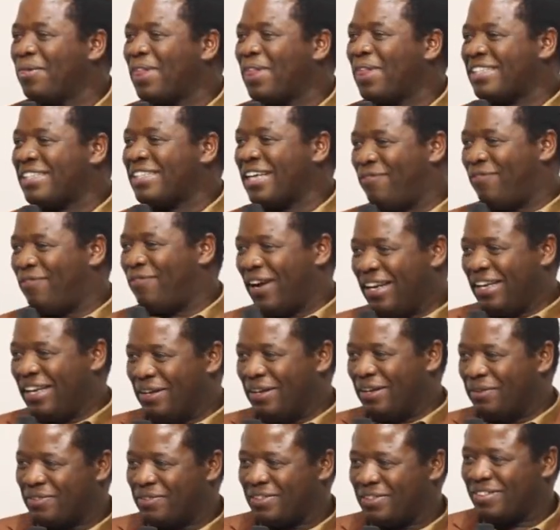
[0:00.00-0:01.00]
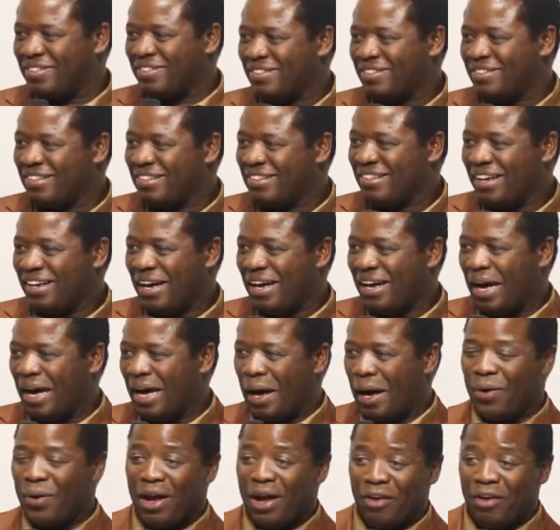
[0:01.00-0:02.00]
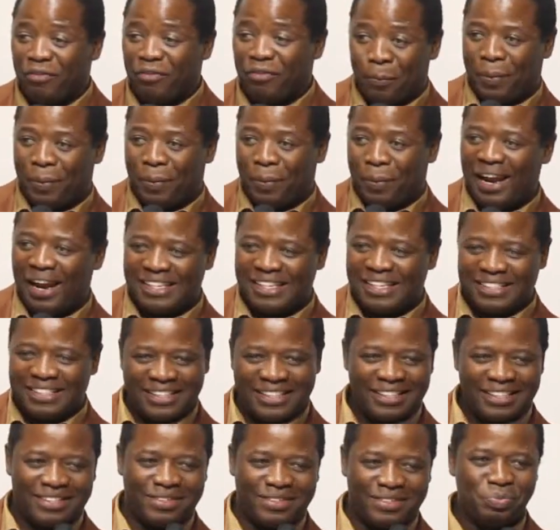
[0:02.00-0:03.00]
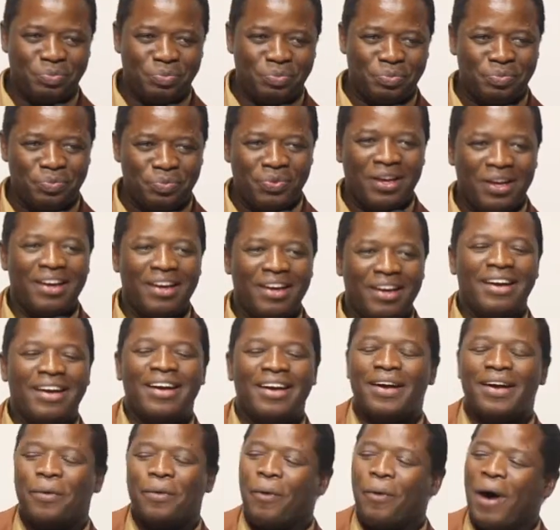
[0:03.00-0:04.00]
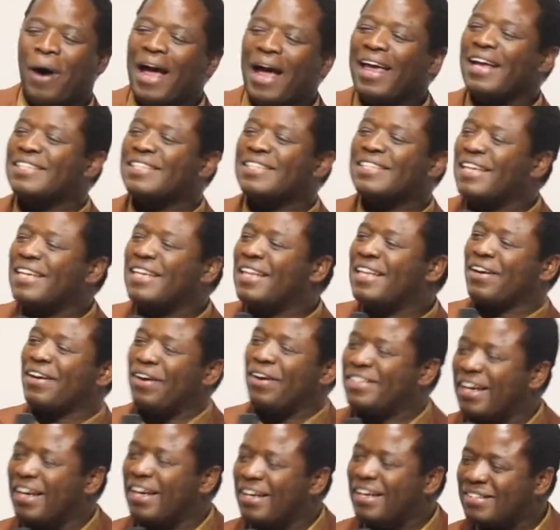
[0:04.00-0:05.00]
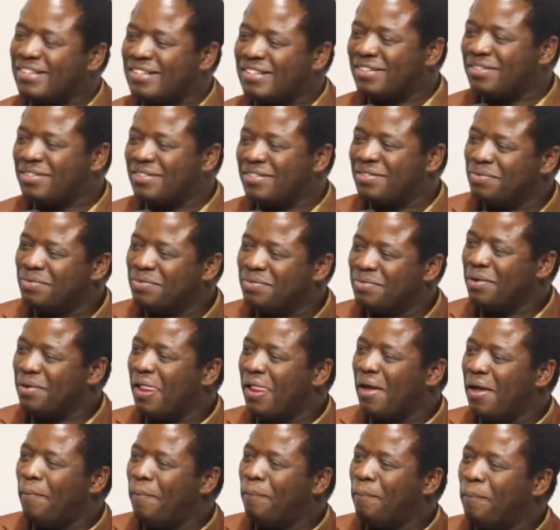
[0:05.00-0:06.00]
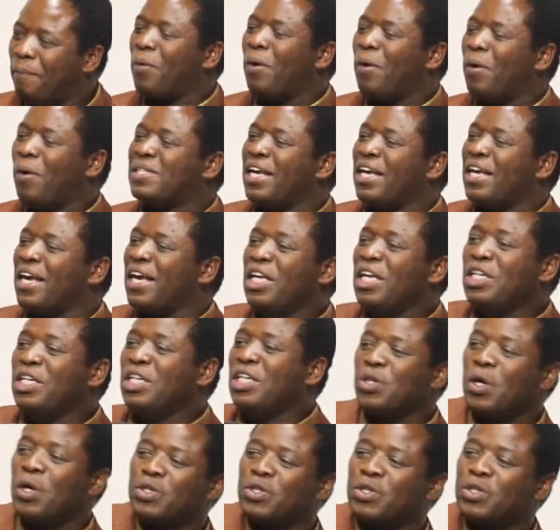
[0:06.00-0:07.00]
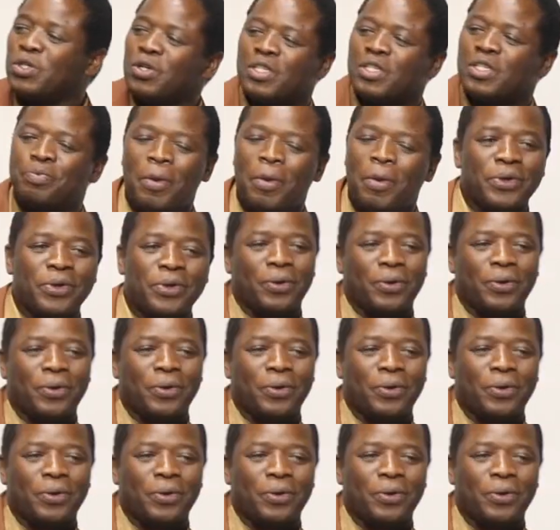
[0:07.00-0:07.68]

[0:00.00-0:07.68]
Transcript: that ever lived? We have to balance things. Why is he the greatest? Because he introduced people to